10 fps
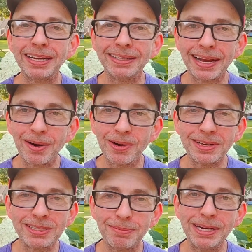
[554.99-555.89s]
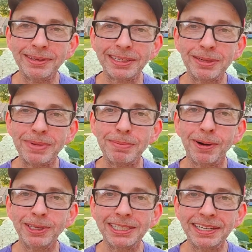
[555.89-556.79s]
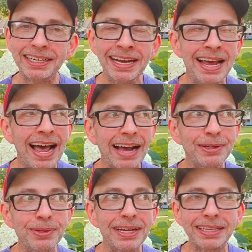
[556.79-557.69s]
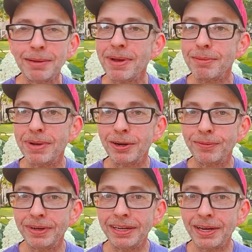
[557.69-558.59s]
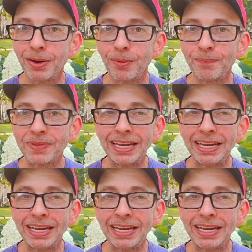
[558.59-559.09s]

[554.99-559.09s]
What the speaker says: they aren't as appealing to me personally, I do think they make better video.